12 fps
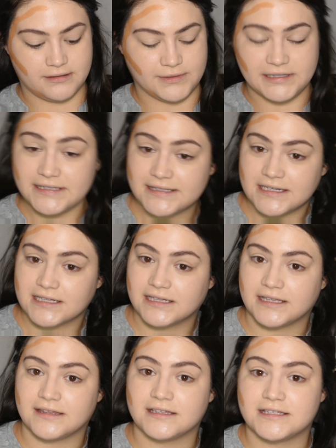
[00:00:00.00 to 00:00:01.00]

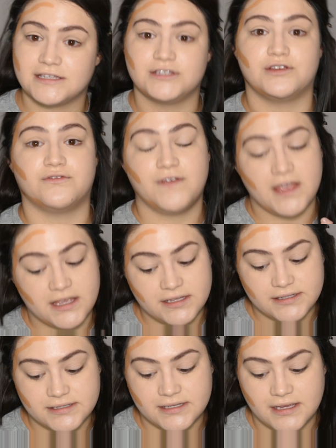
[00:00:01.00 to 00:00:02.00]
realistically this is your
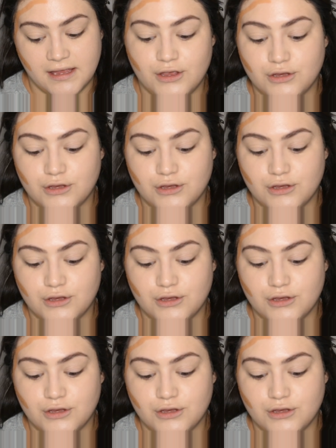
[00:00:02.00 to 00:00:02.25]
face.